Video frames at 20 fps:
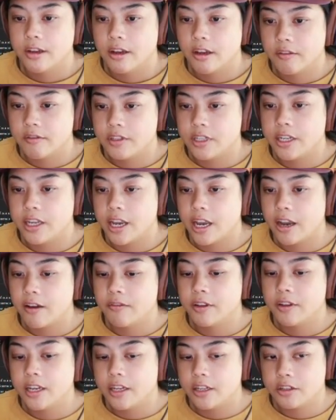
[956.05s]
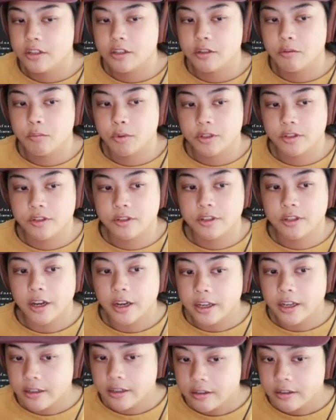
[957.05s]
of decaffeination was
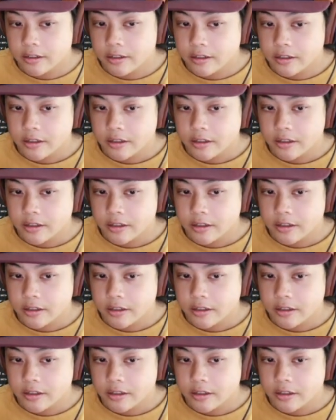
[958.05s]
done,